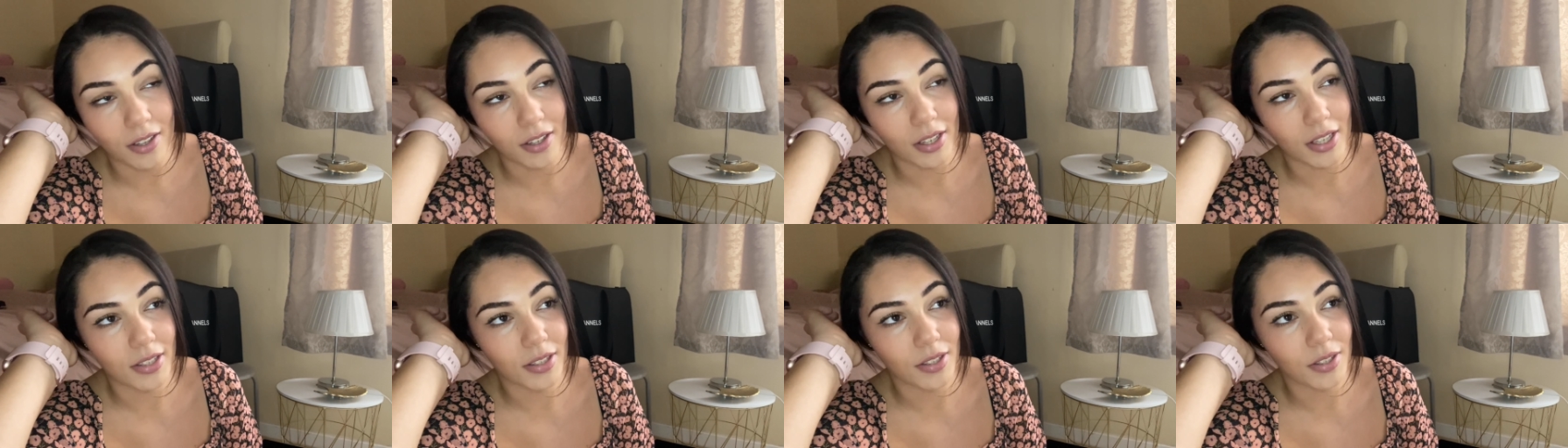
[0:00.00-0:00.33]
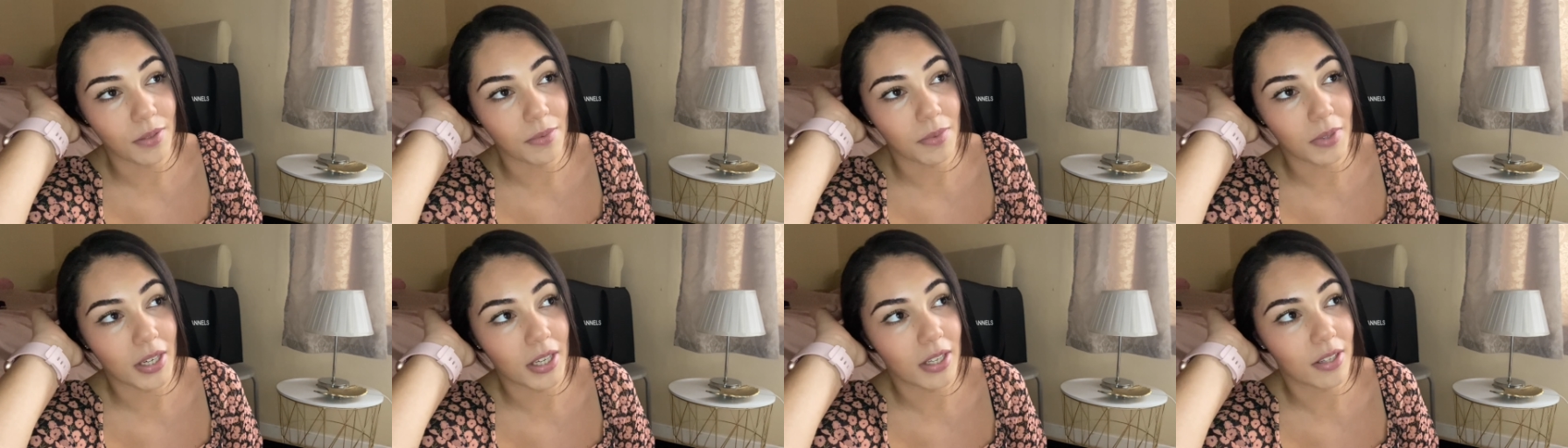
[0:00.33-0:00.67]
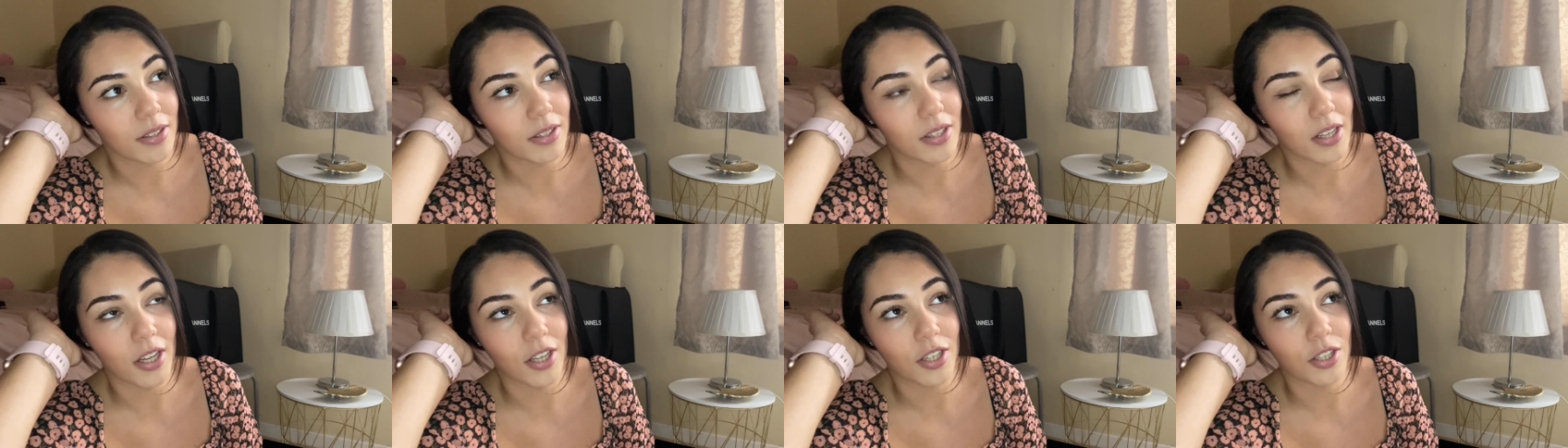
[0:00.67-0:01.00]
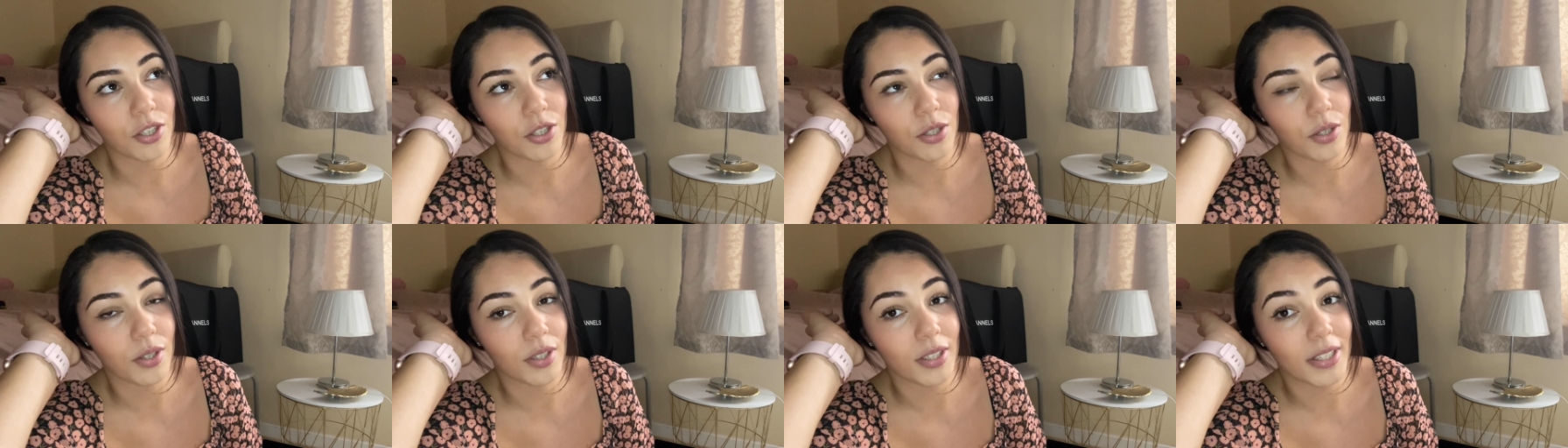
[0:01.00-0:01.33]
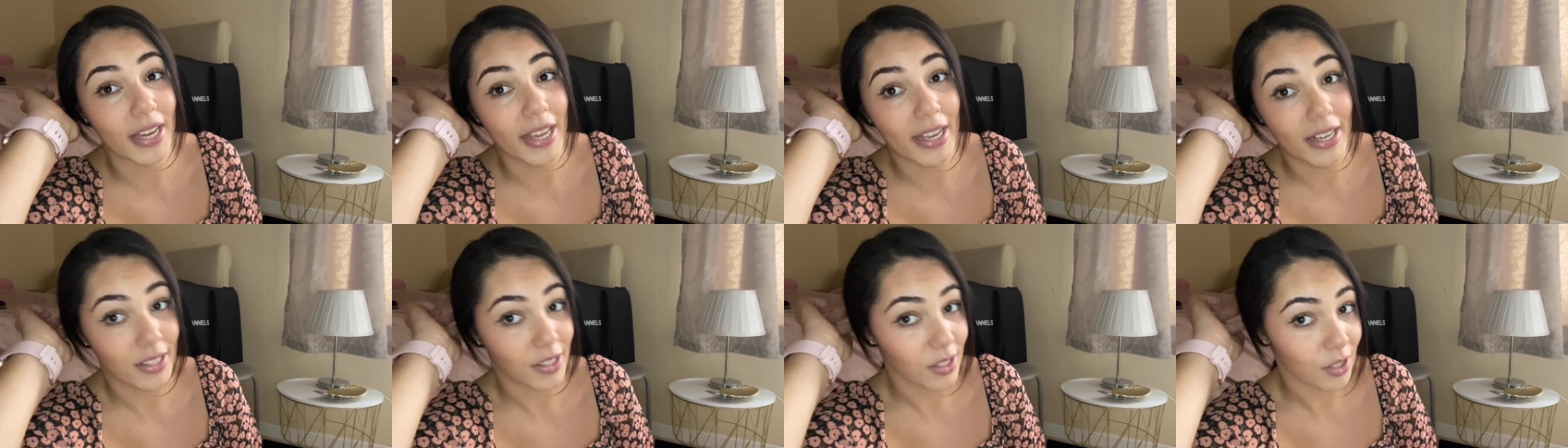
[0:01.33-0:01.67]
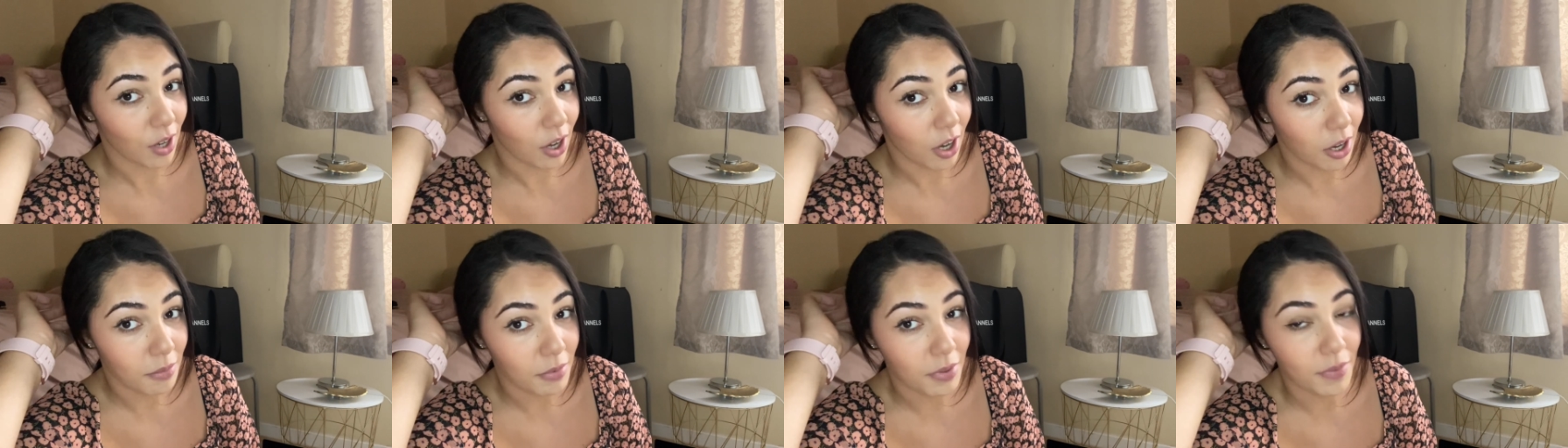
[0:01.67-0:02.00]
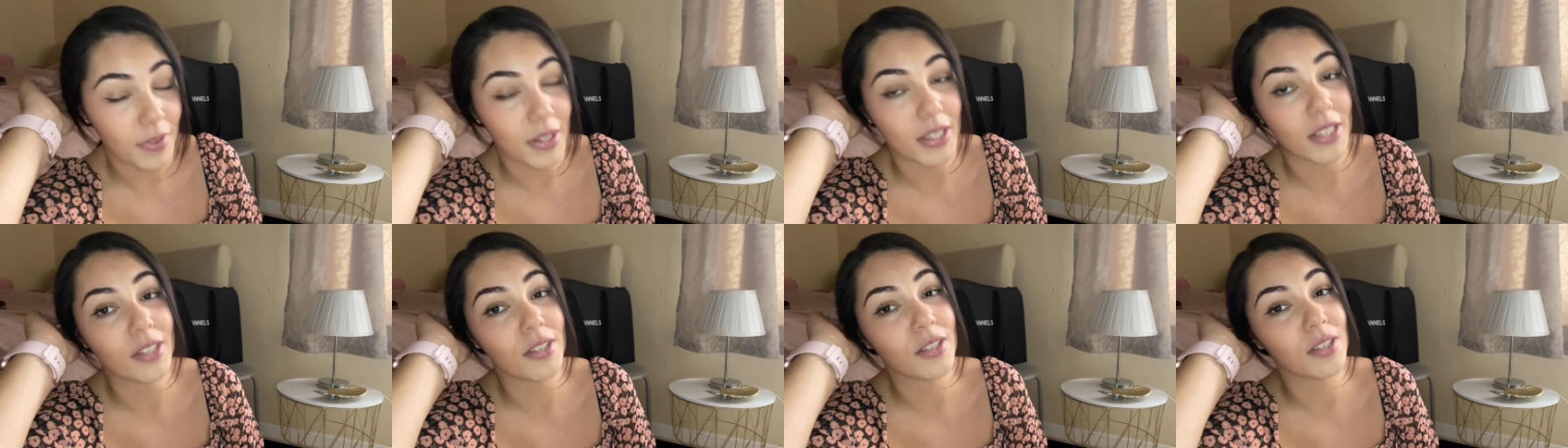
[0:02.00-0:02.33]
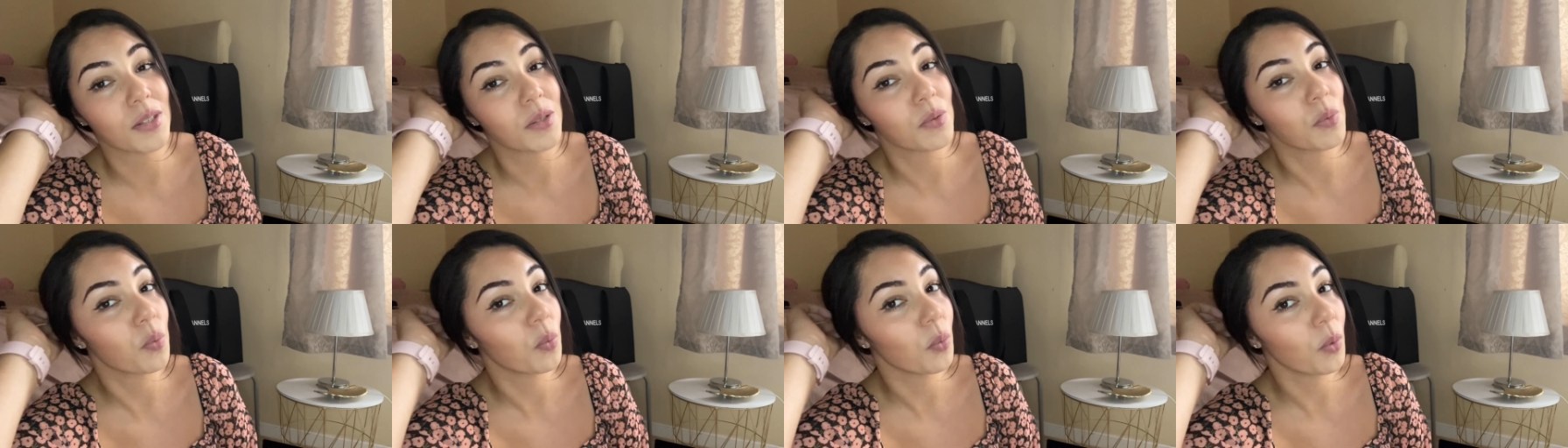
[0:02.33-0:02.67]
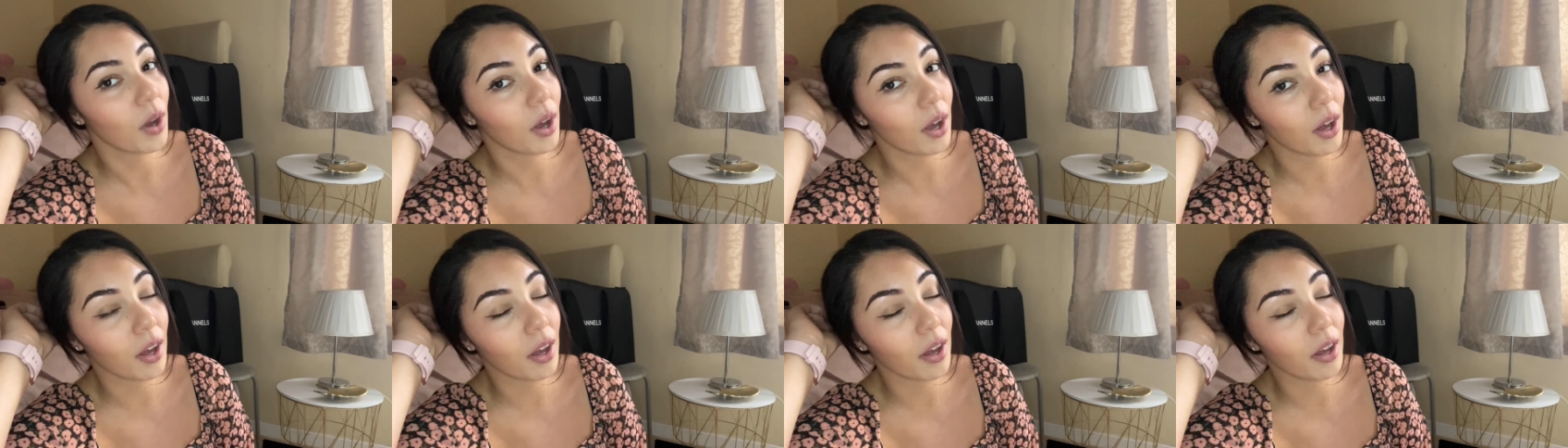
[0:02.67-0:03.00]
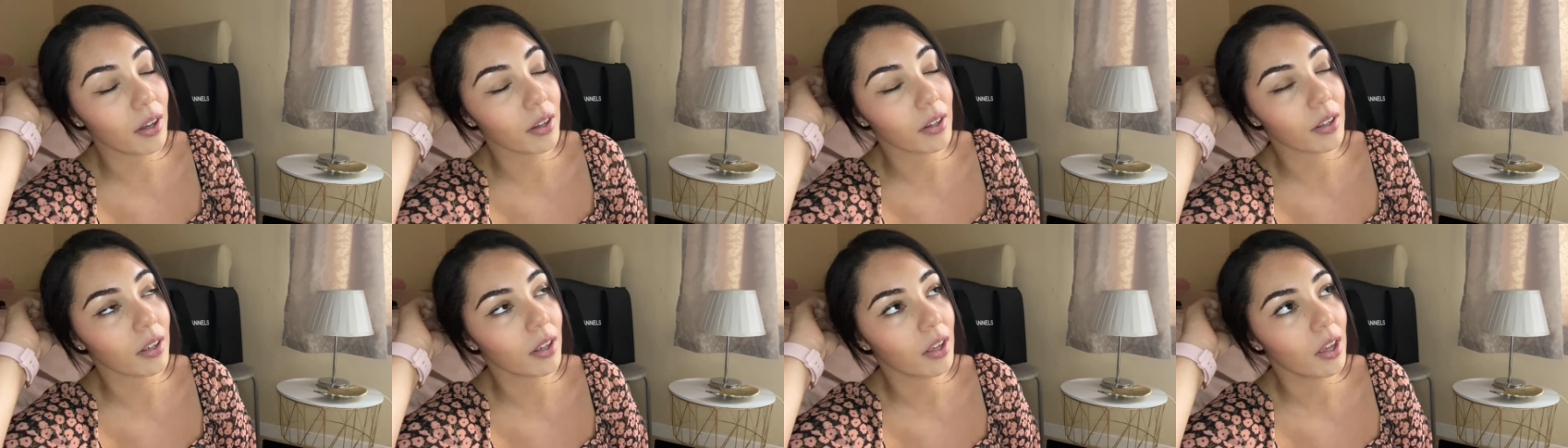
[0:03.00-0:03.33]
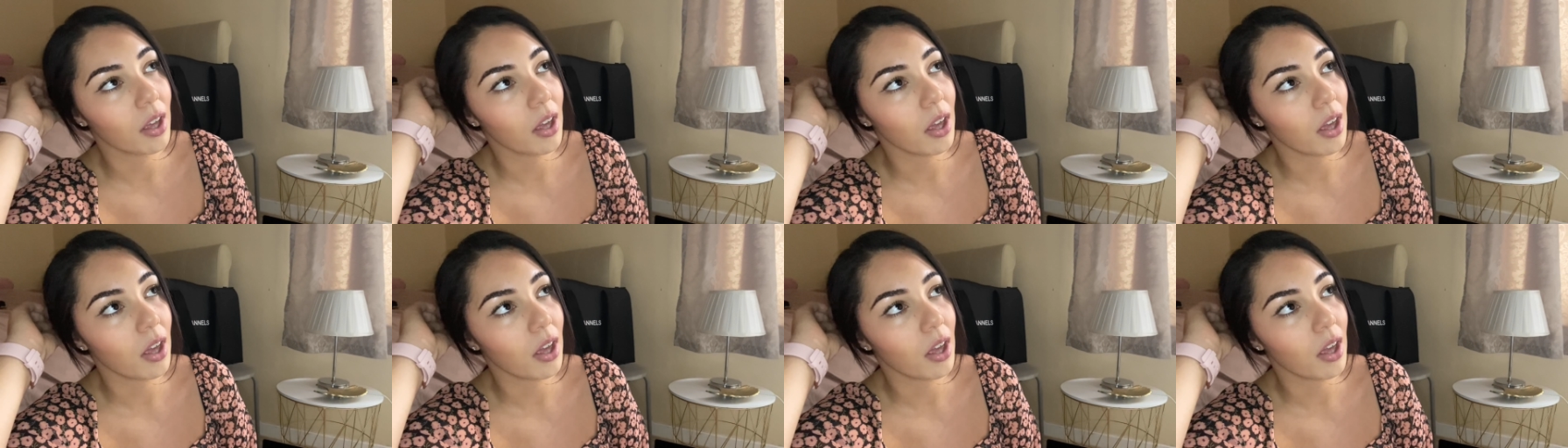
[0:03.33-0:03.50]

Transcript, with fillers: Is there something else I can do next time if this doesn't work?